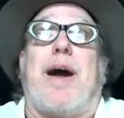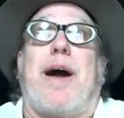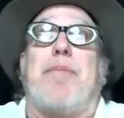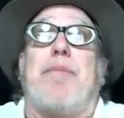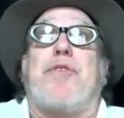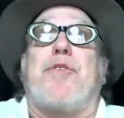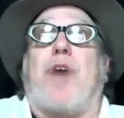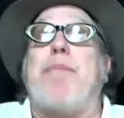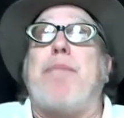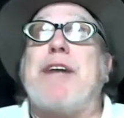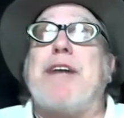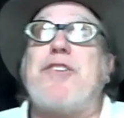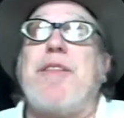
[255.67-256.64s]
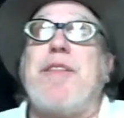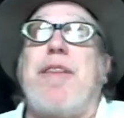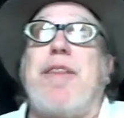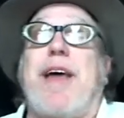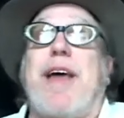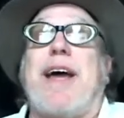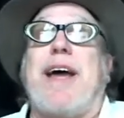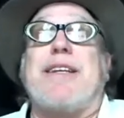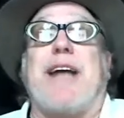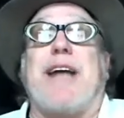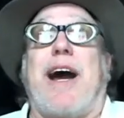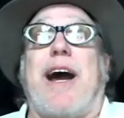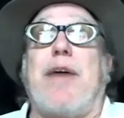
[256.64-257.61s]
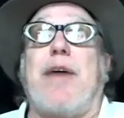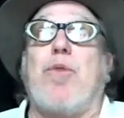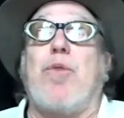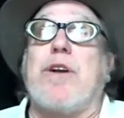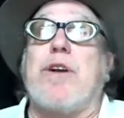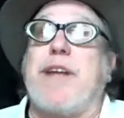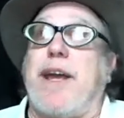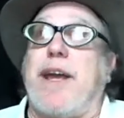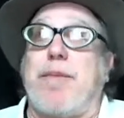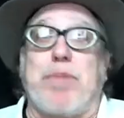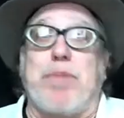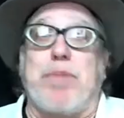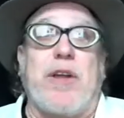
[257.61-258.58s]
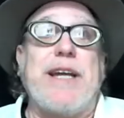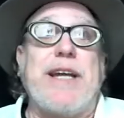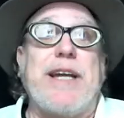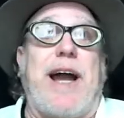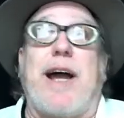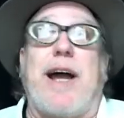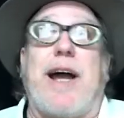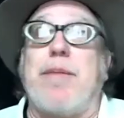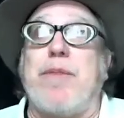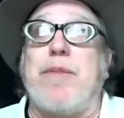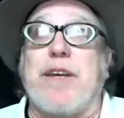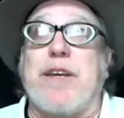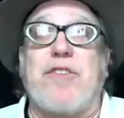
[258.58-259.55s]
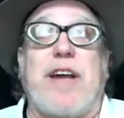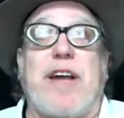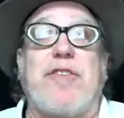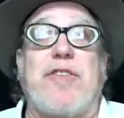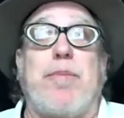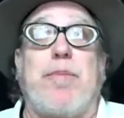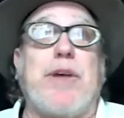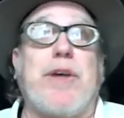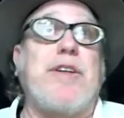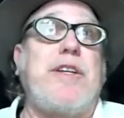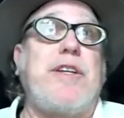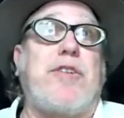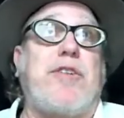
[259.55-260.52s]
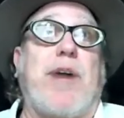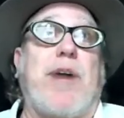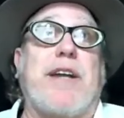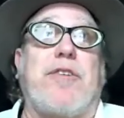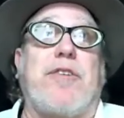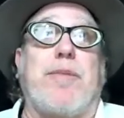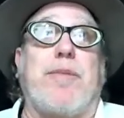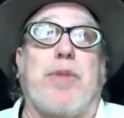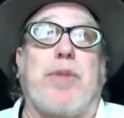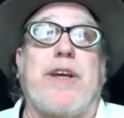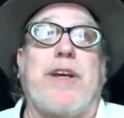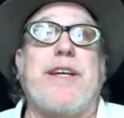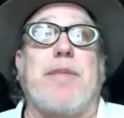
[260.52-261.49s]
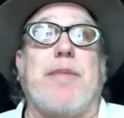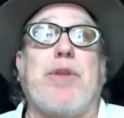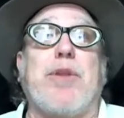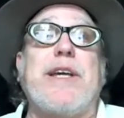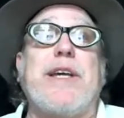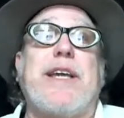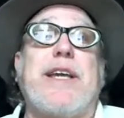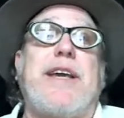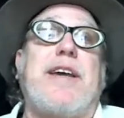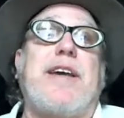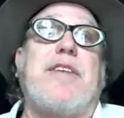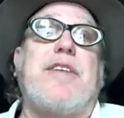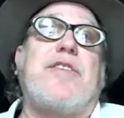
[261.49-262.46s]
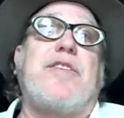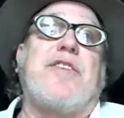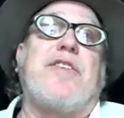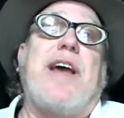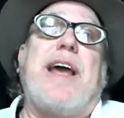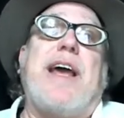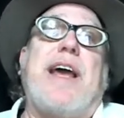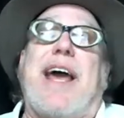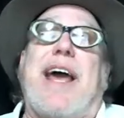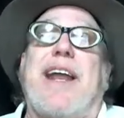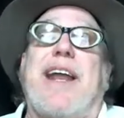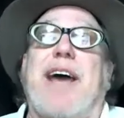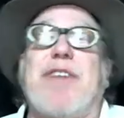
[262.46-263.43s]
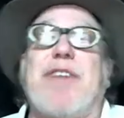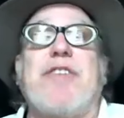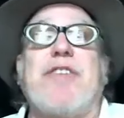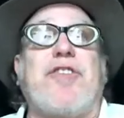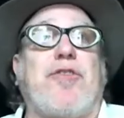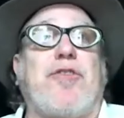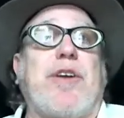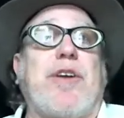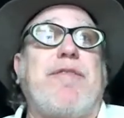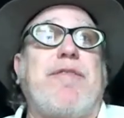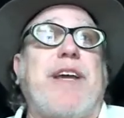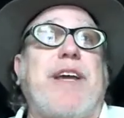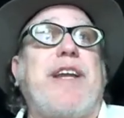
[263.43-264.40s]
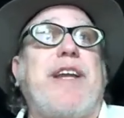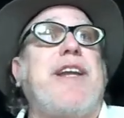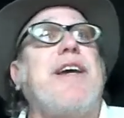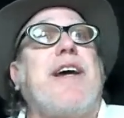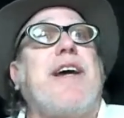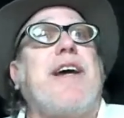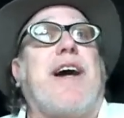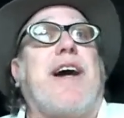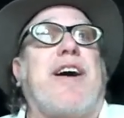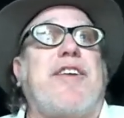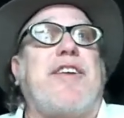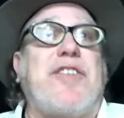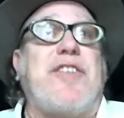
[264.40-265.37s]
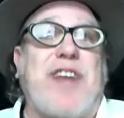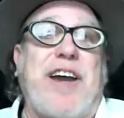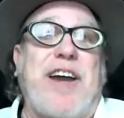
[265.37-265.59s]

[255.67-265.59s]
So I mentioned that I work at Blink. I'm the accessibility director at Blink, and Blink is an evidence-driven design